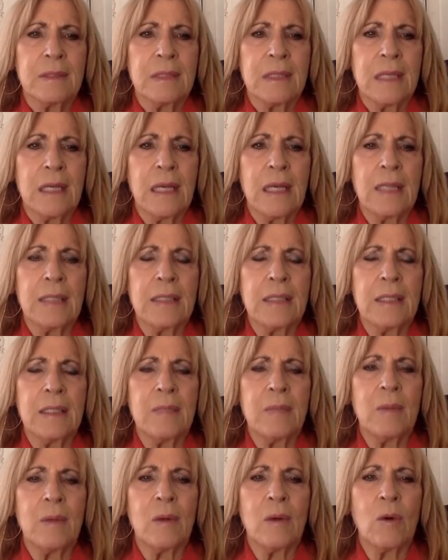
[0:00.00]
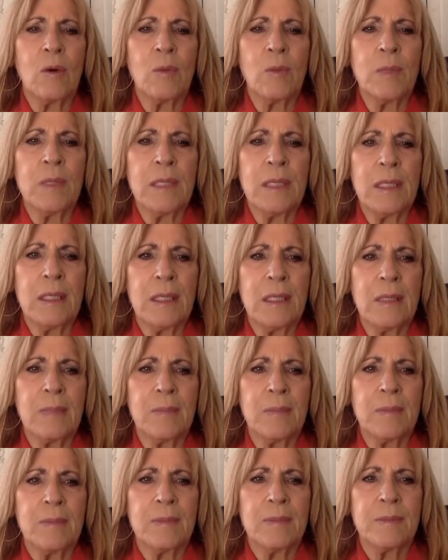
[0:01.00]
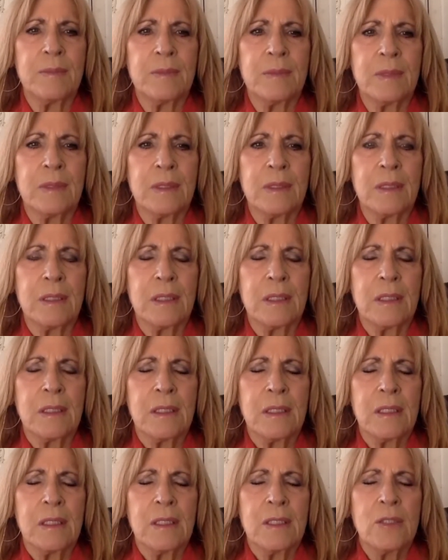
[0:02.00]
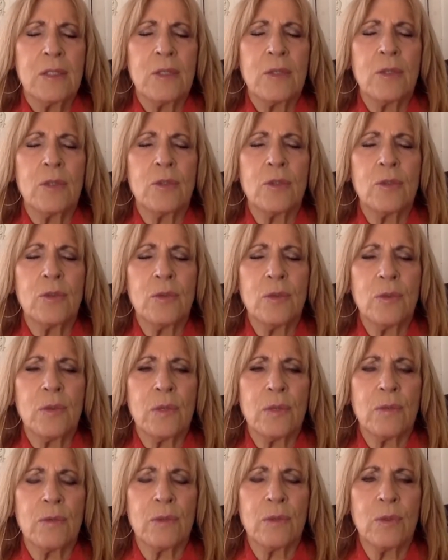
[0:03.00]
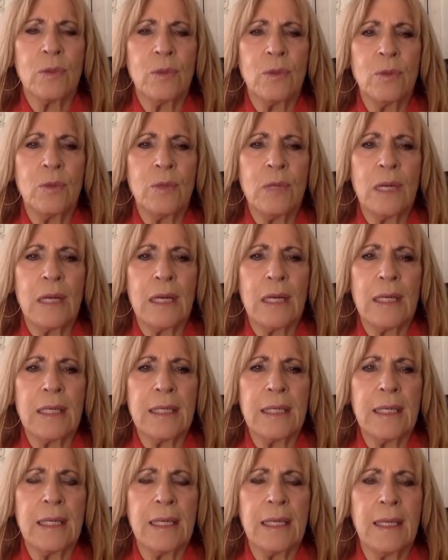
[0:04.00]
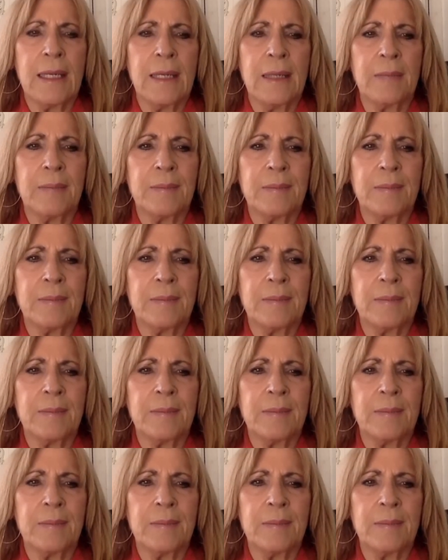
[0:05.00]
I keep opening up to the truth of who I am.